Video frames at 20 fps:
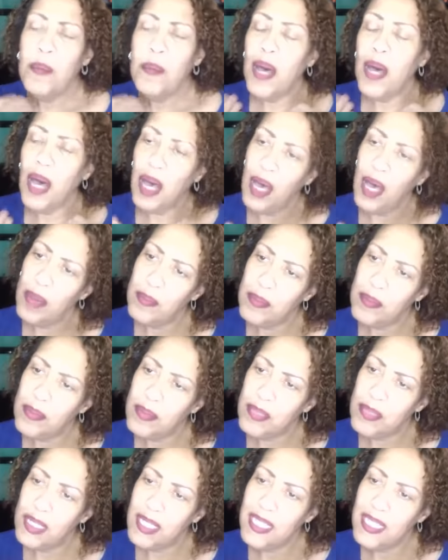And
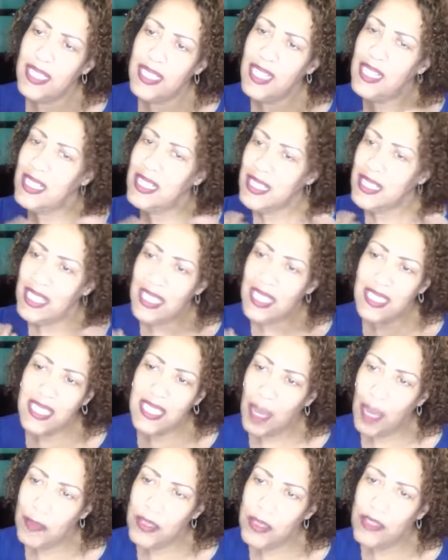at
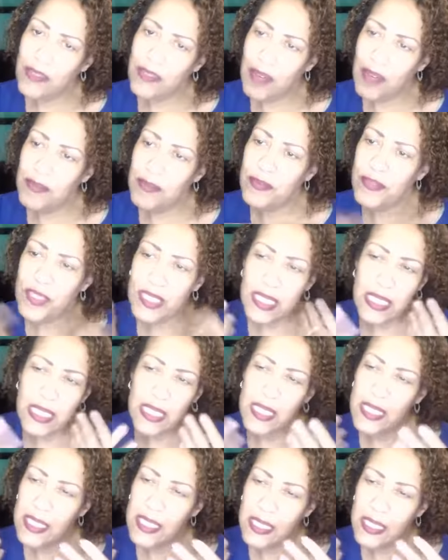times, if I'm
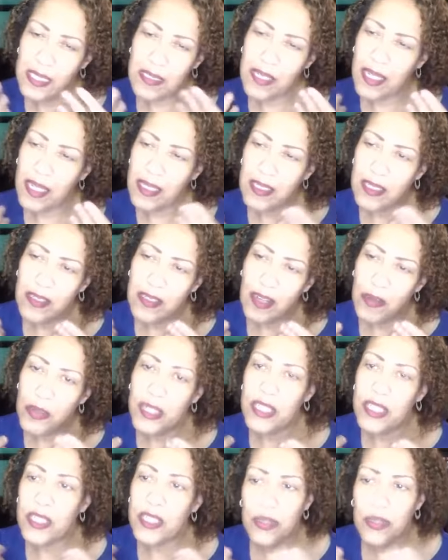feeling like, I
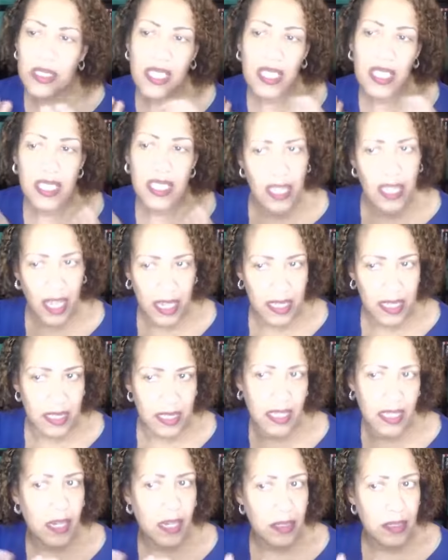want to use it at night,
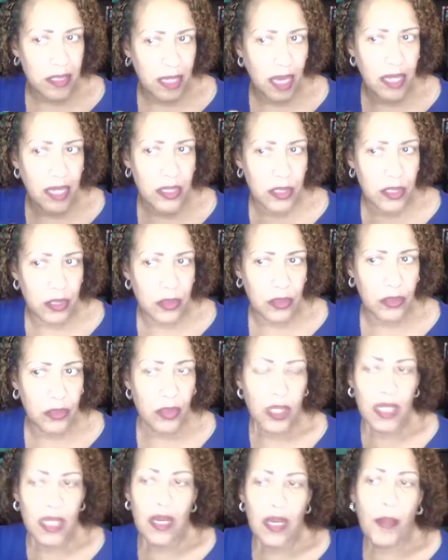then I do.
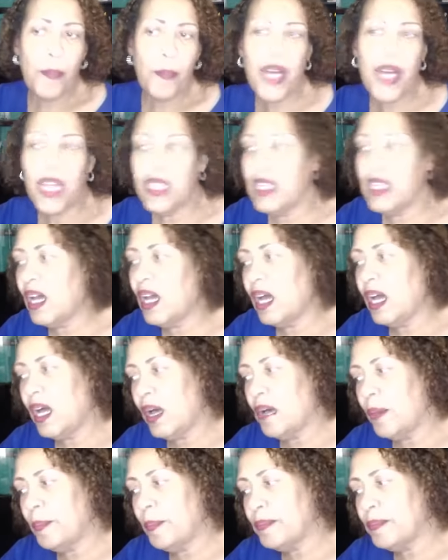But
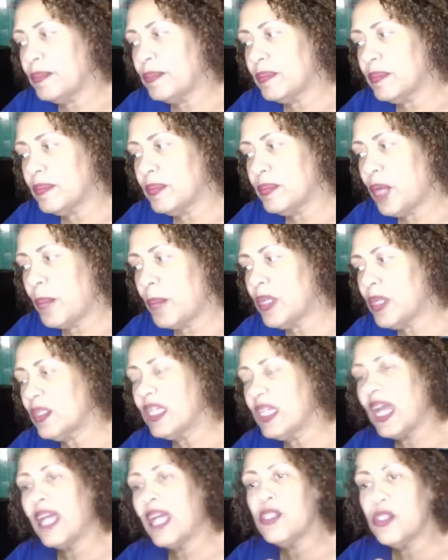primarily,
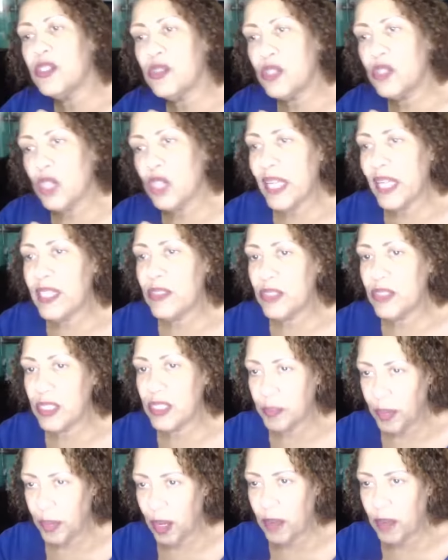I do try to use the
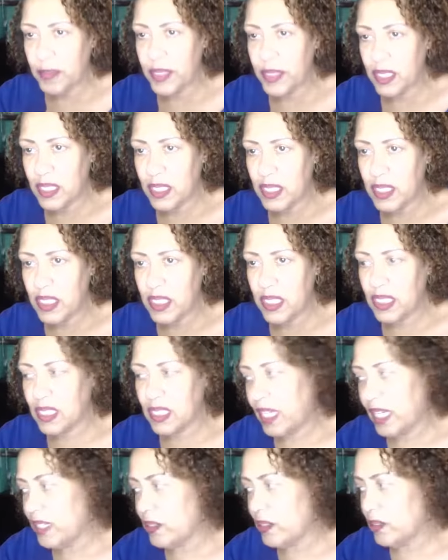balm because it is
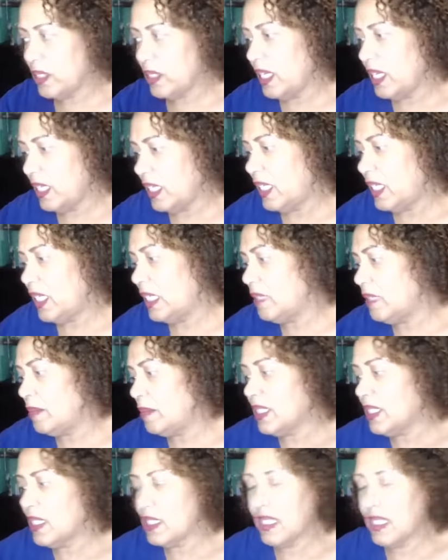lighter and
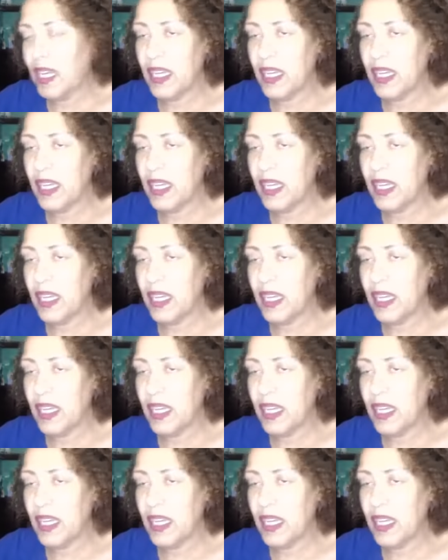because